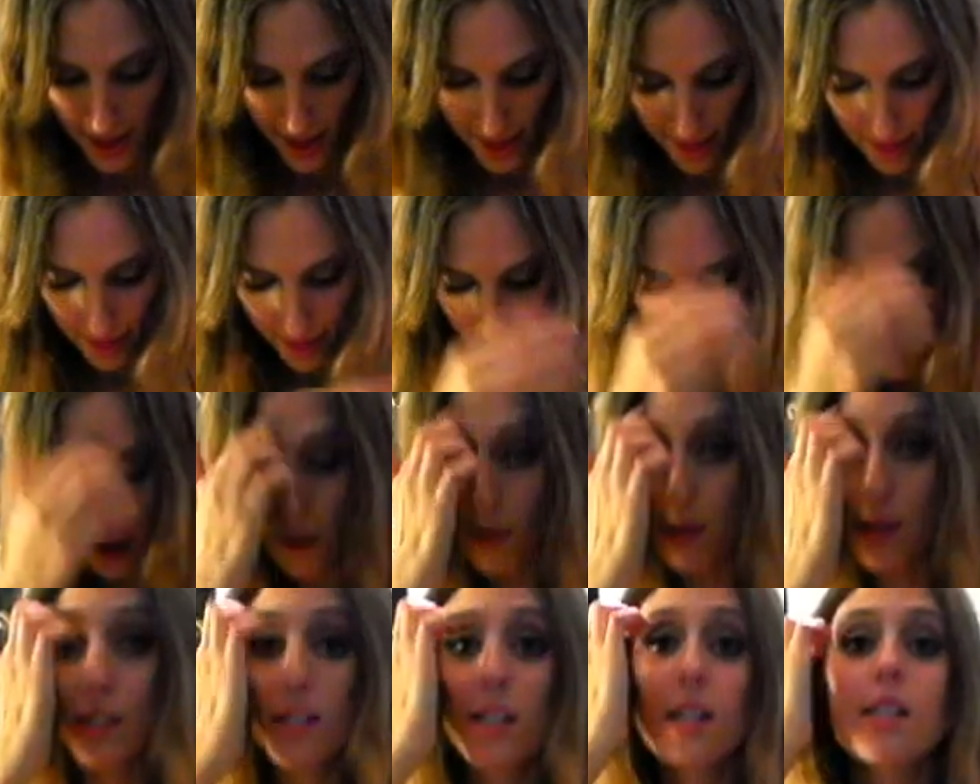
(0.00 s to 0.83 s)
And that
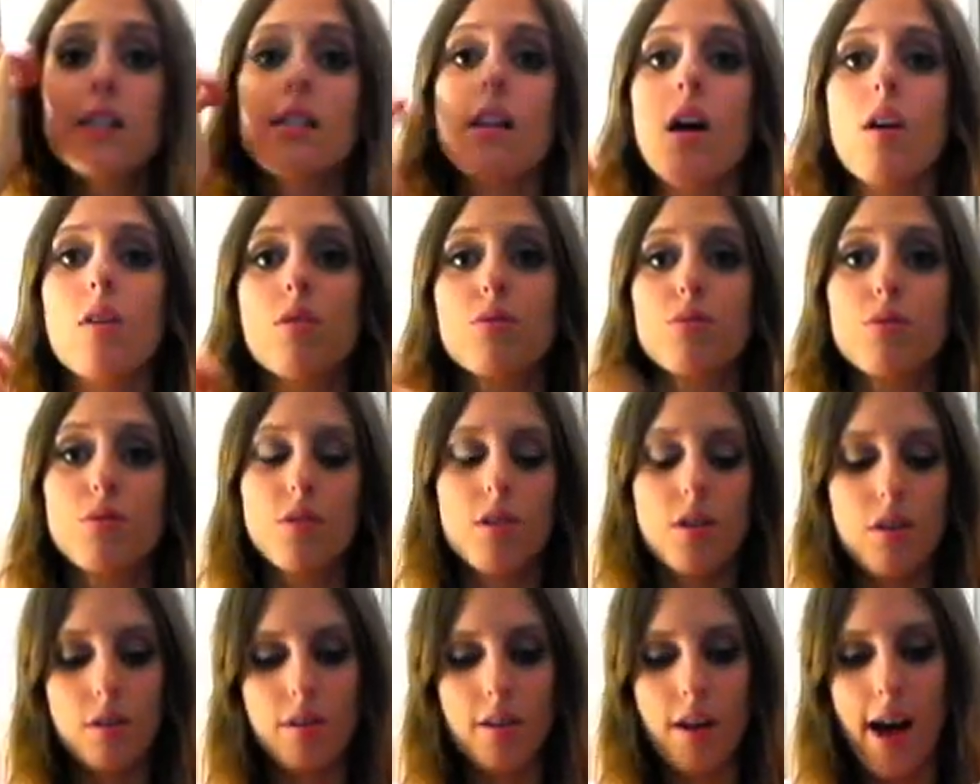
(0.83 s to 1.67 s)
was $6
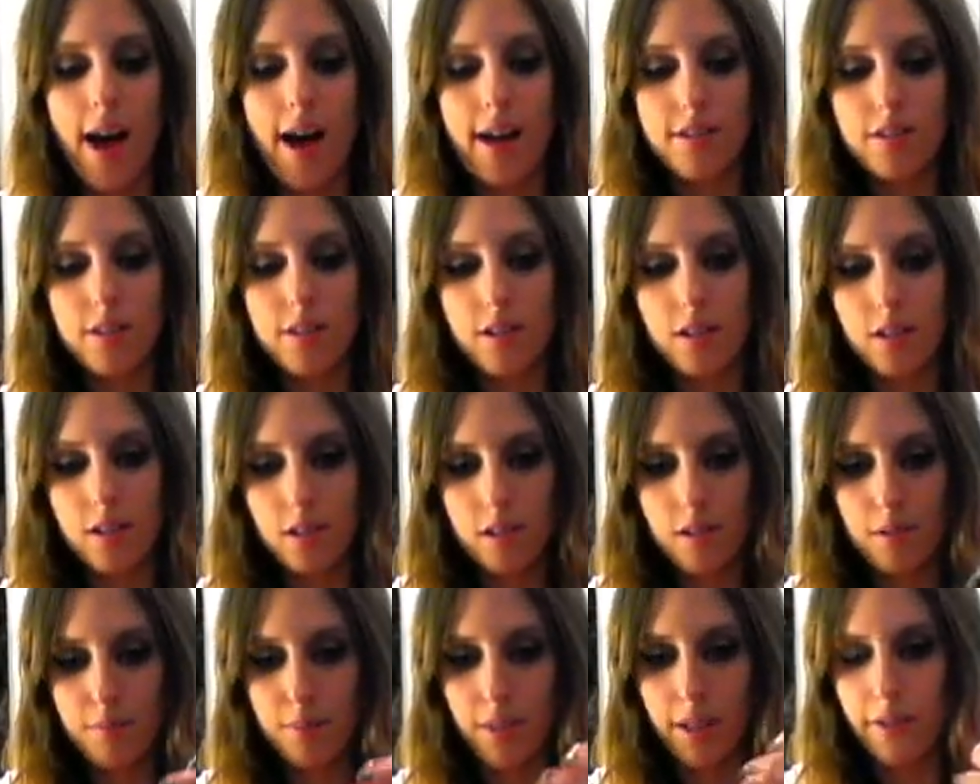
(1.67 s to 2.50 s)
though at
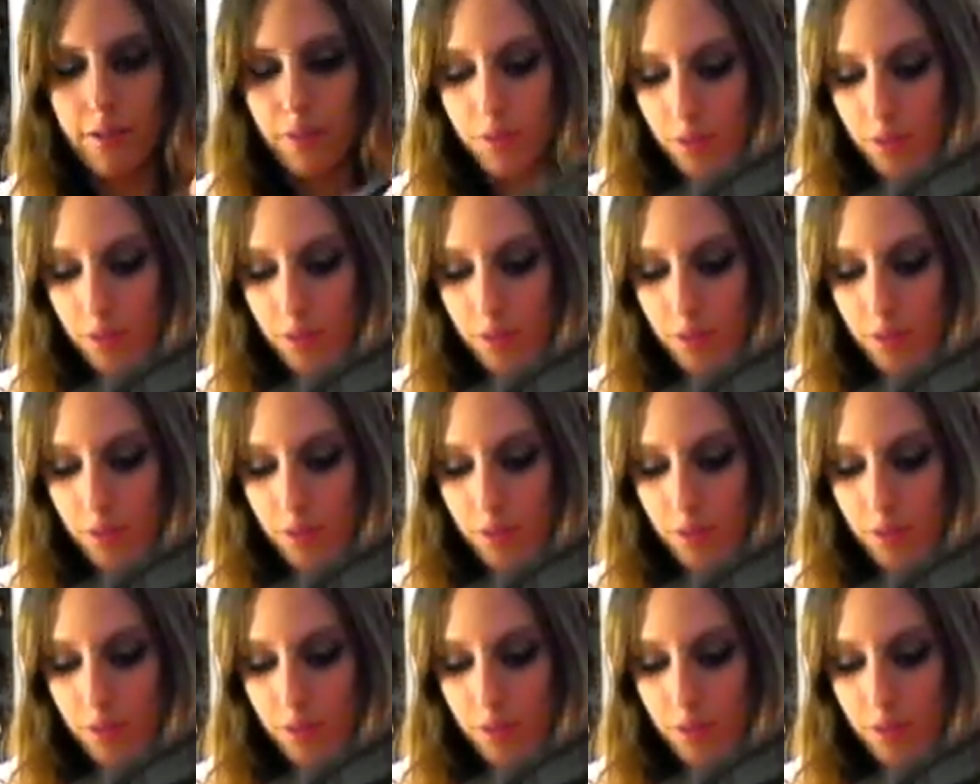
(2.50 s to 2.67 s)
Plato's